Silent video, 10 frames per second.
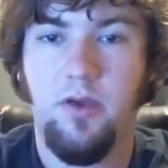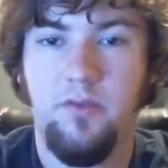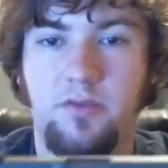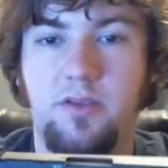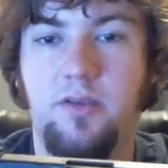you
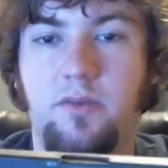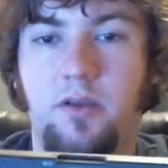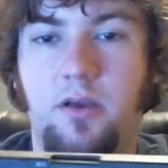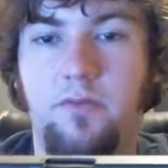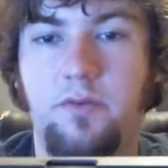have the
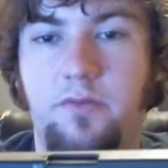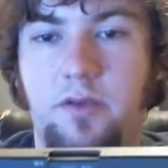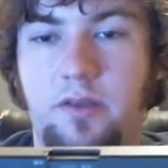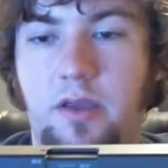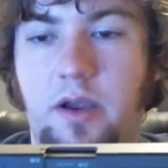safety off and
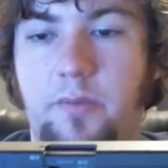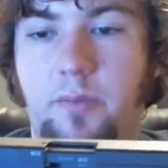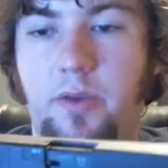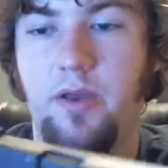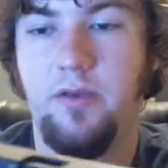you've got the
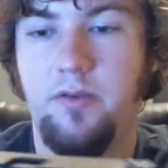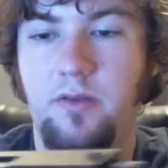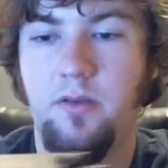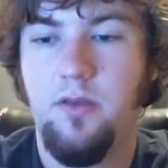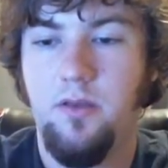hammer back,
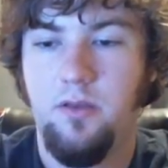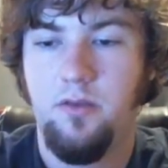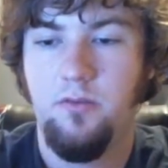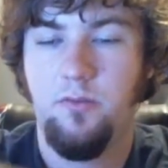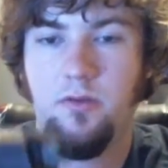
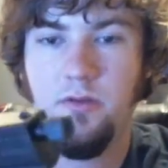and you